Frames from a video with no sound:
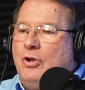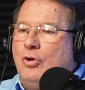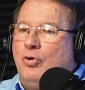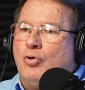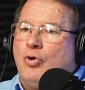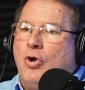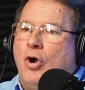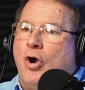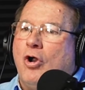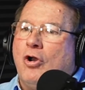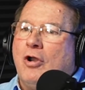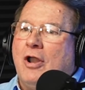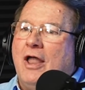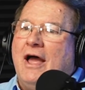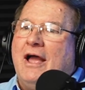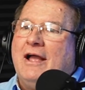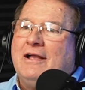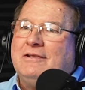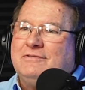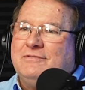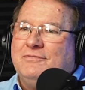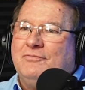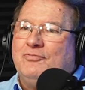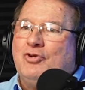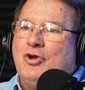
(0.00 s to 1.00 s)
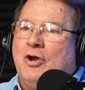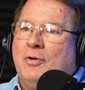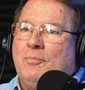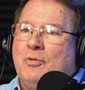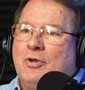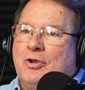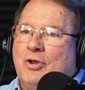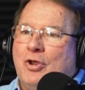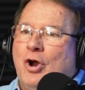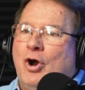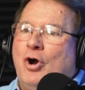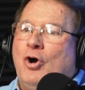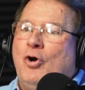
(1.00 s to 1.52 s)
Car lines have come
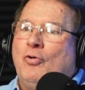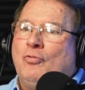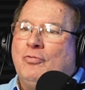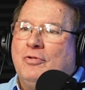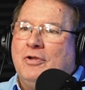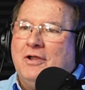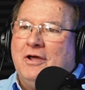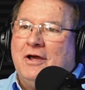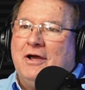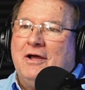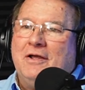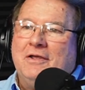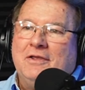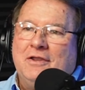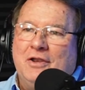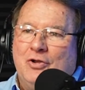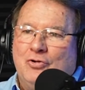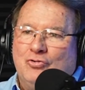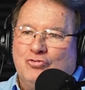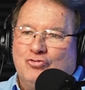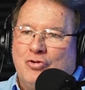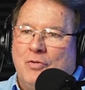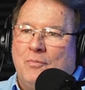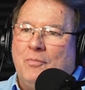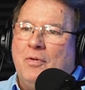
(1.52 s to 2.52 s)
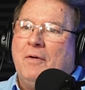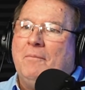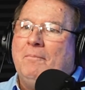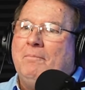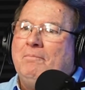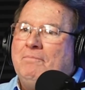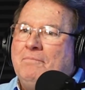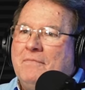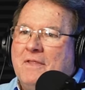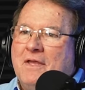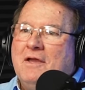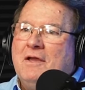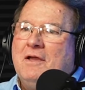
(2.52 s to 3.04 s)
and gone. Some of them,
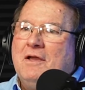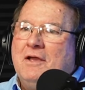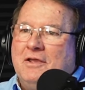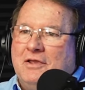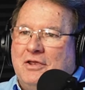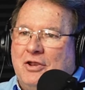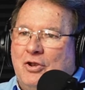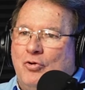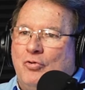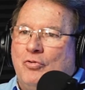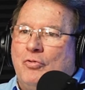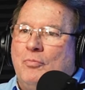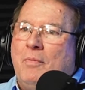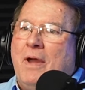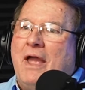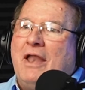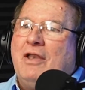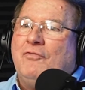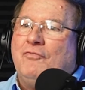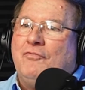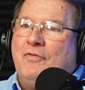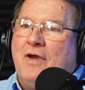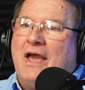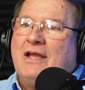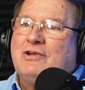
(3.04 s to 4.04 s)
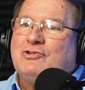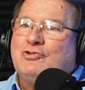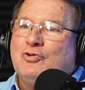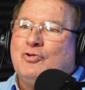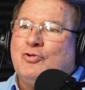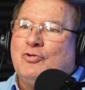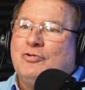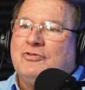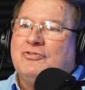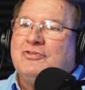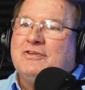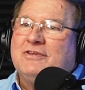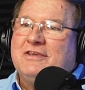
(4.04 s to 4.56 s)
the
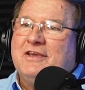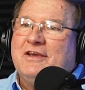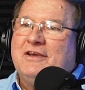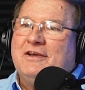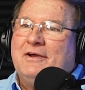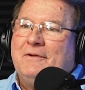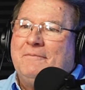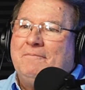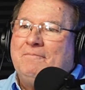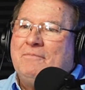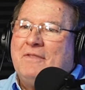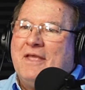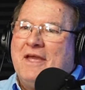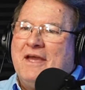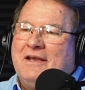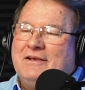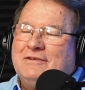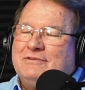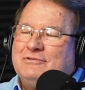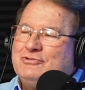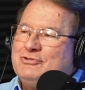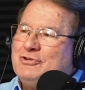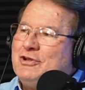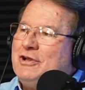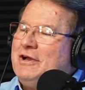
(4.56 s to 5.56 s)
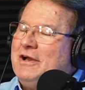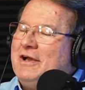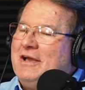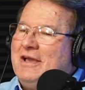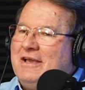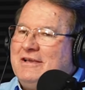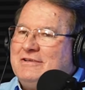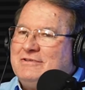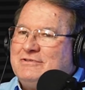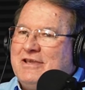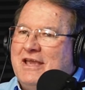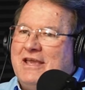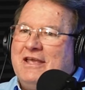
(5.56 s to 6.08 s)
manufacturers has
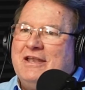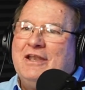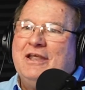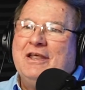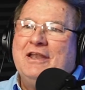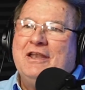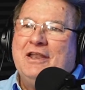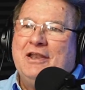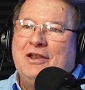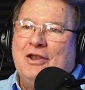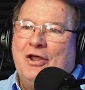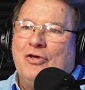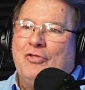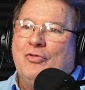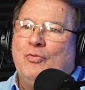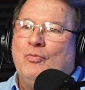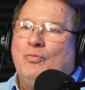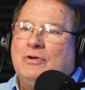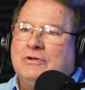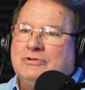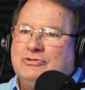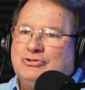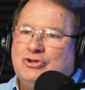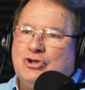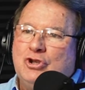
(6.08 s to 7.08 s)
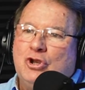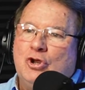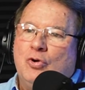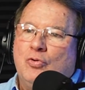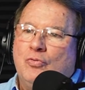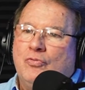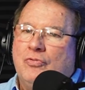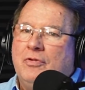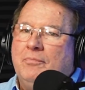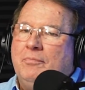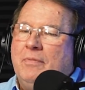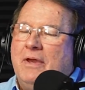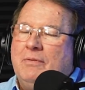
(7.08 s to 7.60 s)
ended, and other ones,
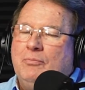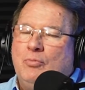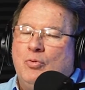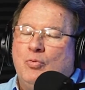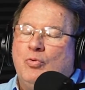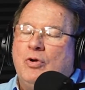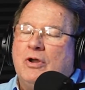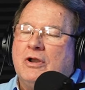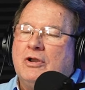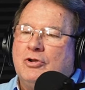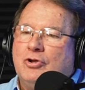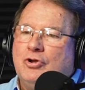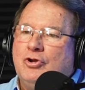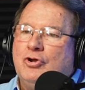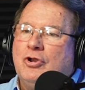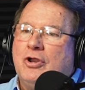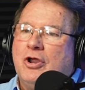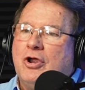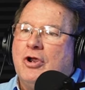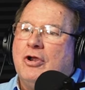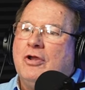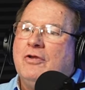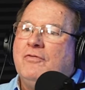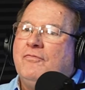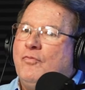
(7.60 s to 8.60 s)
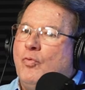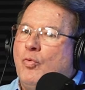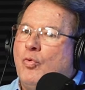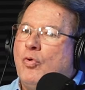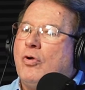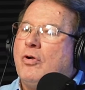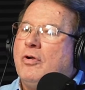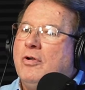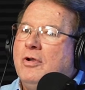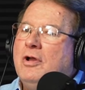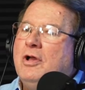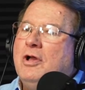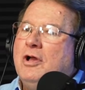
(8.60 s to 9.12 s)
that maybe wasn't a good area for
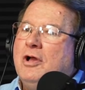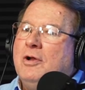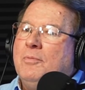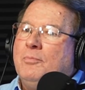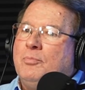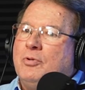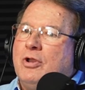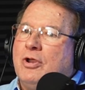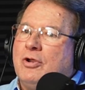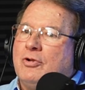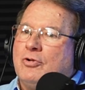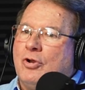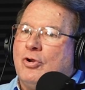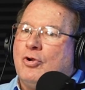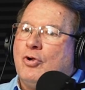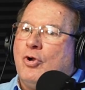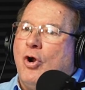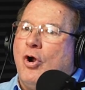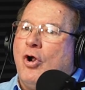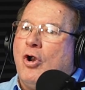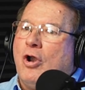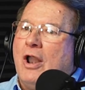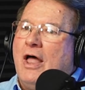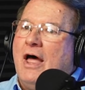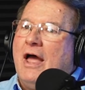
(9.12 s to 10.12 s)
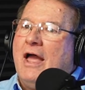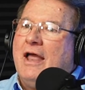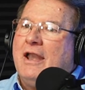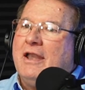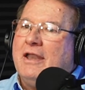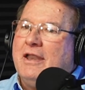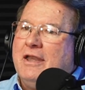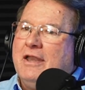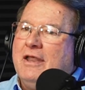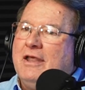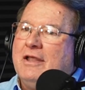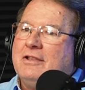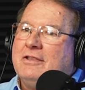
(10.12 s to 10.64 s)
a particular car line,
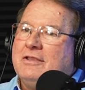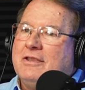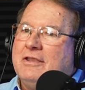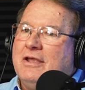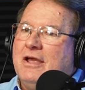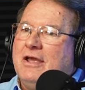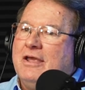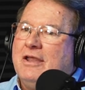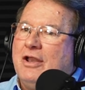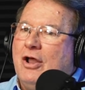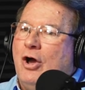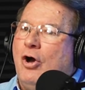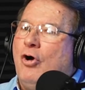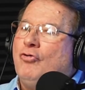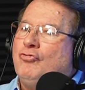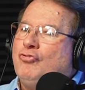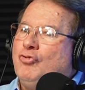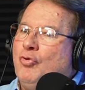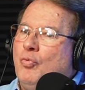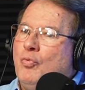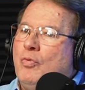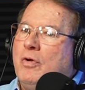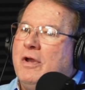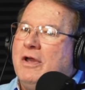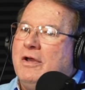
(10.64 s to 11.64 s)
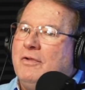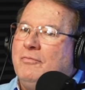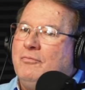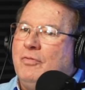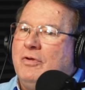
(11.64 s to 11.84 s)
and it also went.